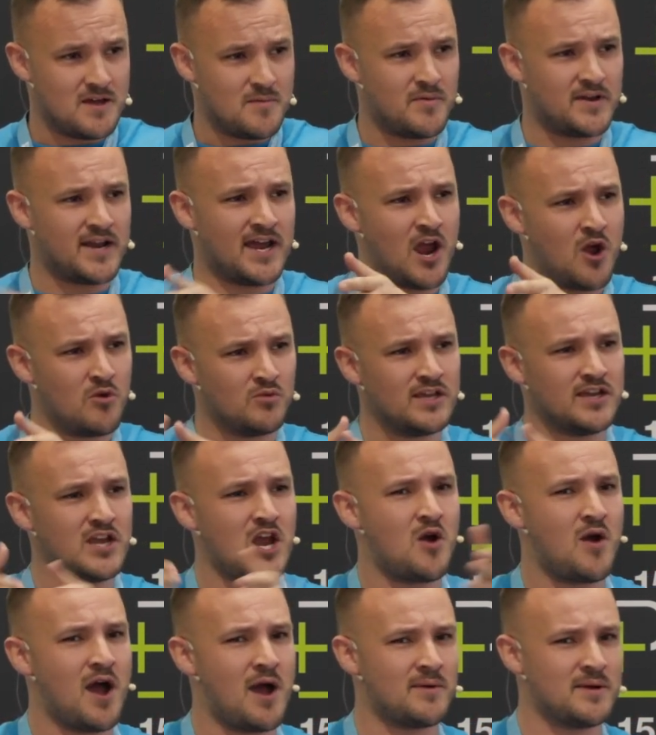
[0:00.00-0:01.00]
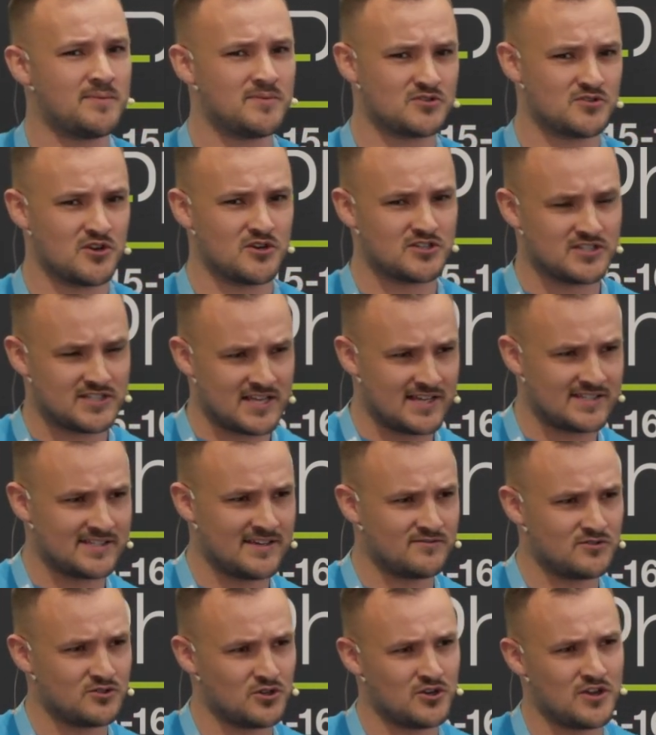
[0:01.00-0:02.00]
But I only know how many prescriptions items
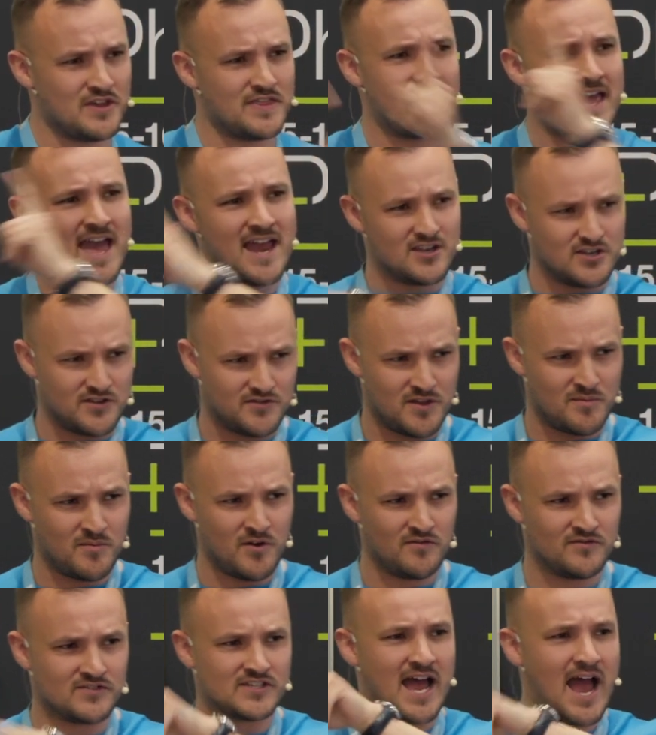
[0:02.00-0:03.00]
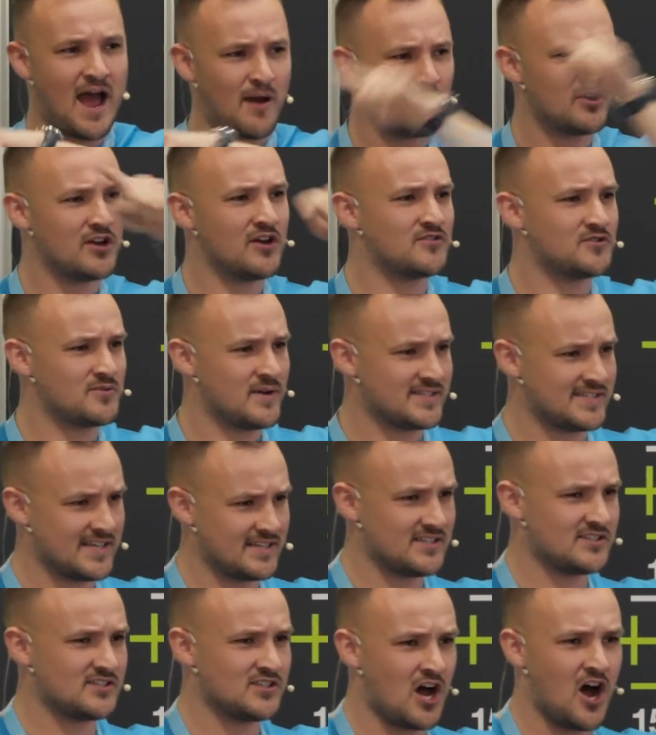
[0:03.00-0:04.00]
I've done at the end of the month, so how on earth do I
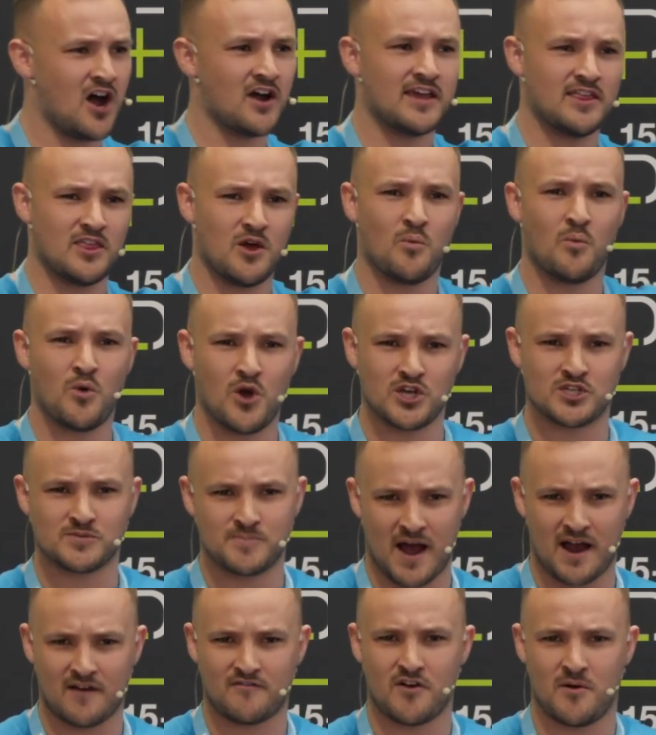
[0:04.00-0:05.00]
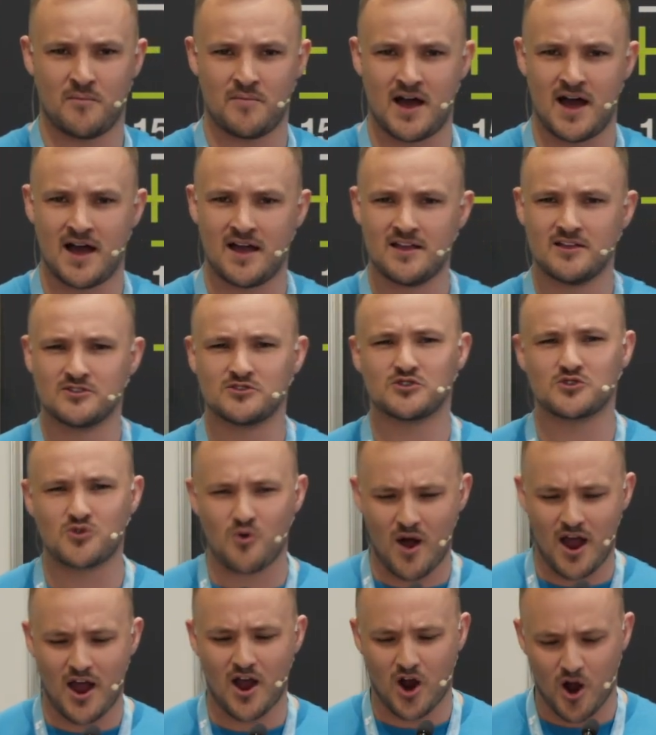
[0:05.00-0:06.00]
set a target that works back from that? So it's
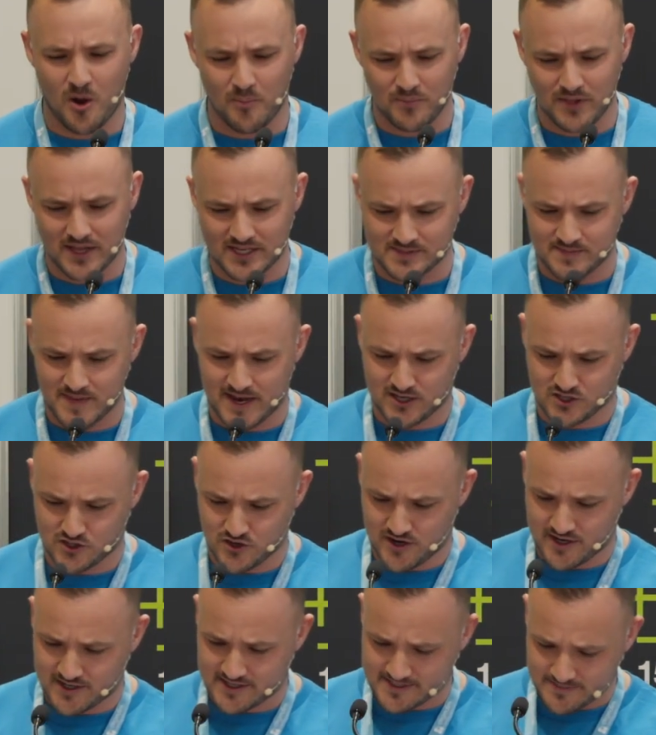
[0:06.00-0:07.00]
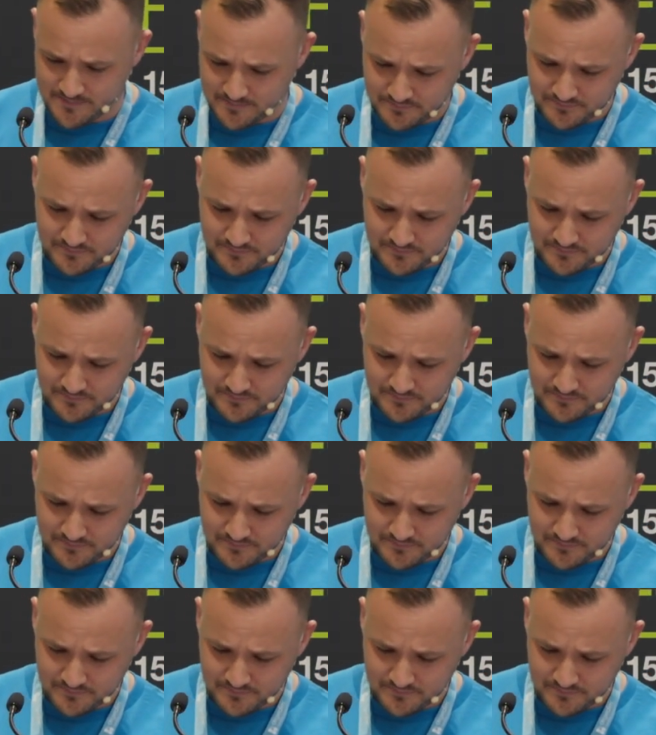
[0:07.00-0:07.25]
quite a complex matrix.